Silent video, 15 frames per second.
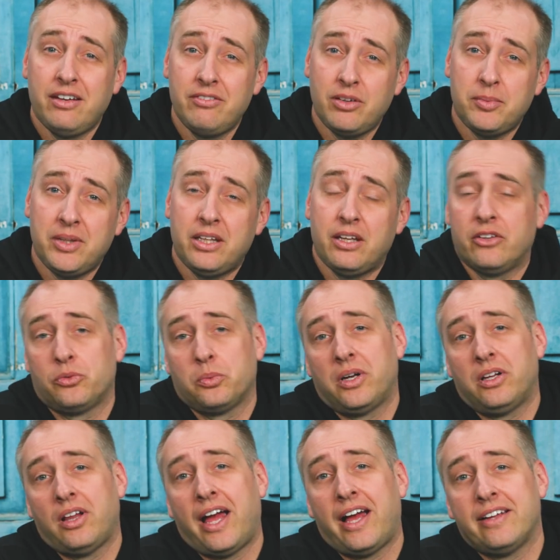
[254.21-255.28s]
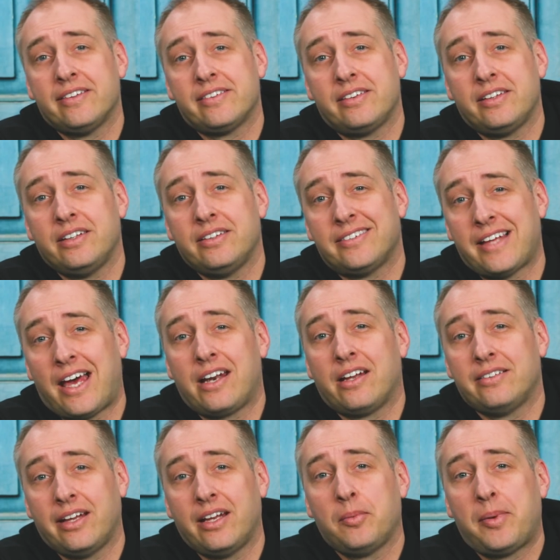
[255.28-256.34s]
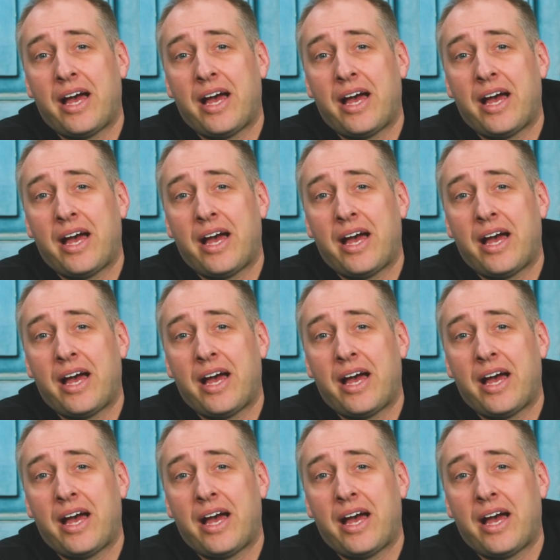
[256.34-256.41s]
NVMe as well as the SATA data